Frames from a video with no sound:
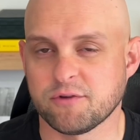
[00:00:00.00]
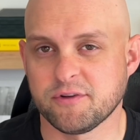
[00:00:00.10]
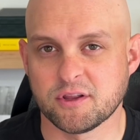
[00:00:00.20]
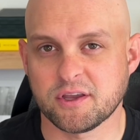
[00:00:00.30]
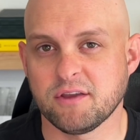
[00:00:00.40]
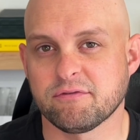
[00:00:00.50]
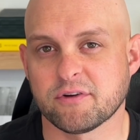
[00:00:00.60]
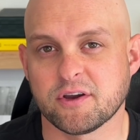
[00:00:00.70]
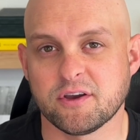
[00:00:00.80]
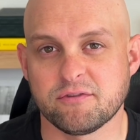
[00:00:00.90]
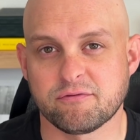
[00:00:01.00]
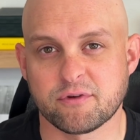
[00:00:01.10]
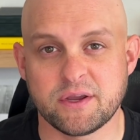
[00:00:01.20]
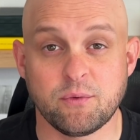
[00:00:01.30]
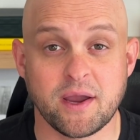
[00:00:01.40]
if you're looking for a good
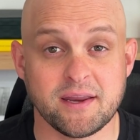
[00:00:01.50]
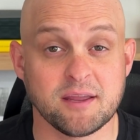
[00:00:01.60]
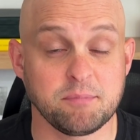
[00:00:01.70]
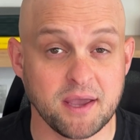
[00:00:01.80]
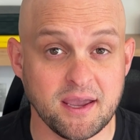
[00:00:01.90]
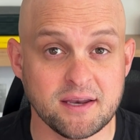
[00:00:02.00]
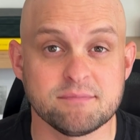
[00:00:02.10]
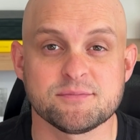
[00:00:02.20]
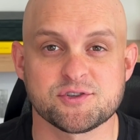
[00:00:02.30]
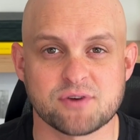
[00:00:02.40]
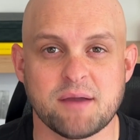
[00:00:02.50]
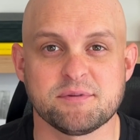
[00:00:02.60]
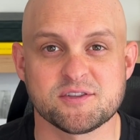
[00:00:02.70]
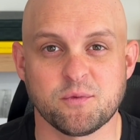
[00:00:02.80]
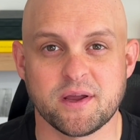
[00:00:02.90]
free way to get paid, Stripe
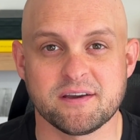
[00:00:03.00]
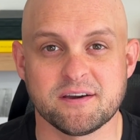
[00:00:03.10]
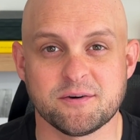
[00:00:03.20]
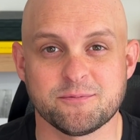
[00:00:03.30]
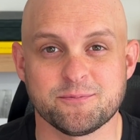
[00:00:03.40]
is the way to go.